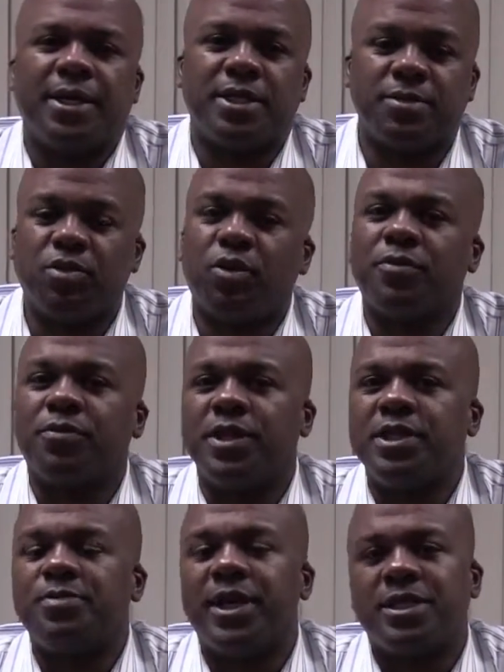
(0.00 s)
It's important for
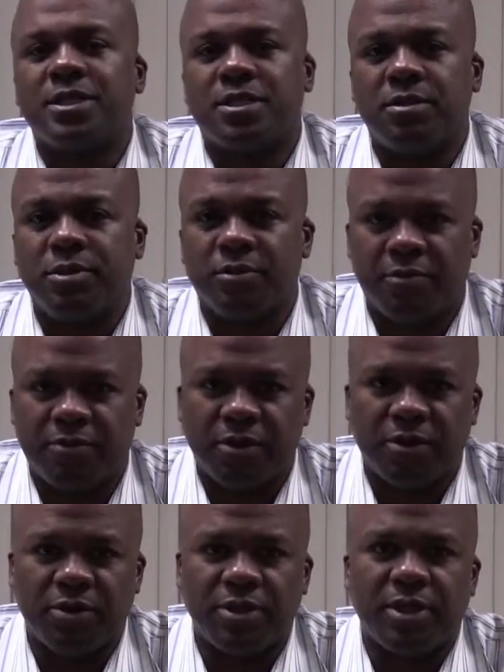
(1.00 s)
these patients to be
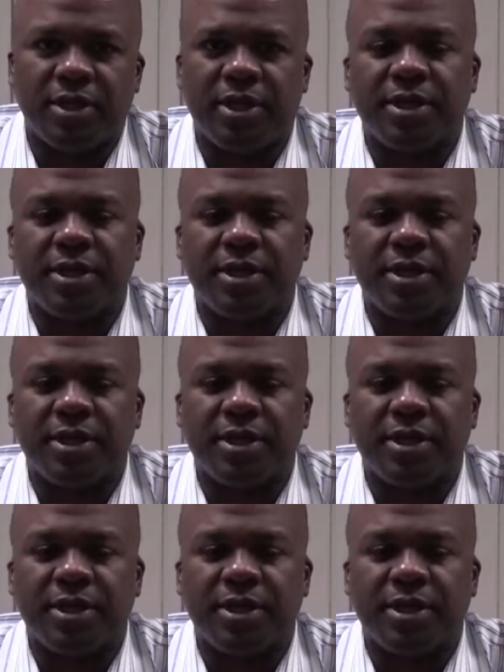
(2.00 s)
referred